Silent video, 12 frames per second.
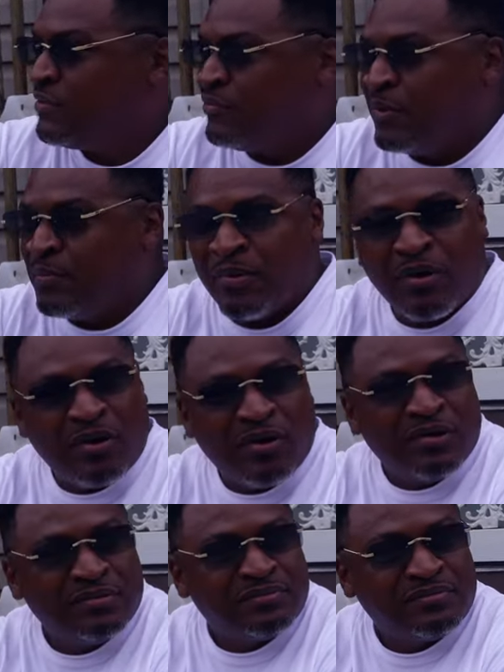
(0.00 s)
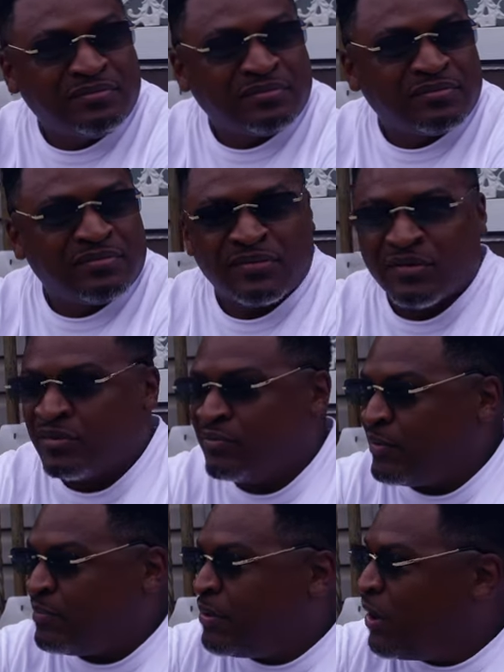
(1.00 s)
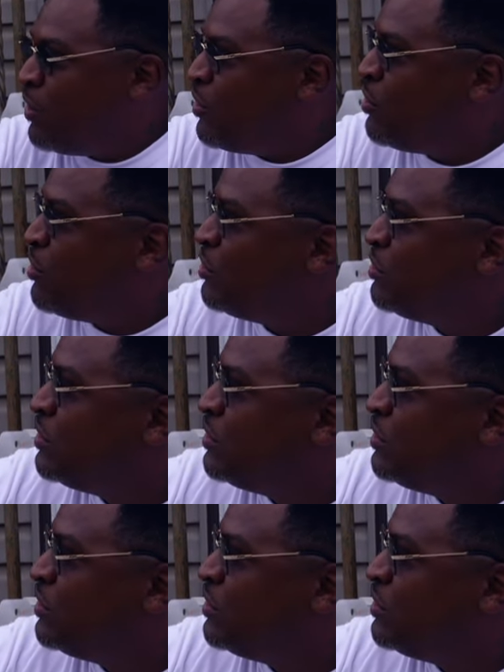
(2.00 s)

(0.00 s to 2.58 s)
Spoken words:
football from pole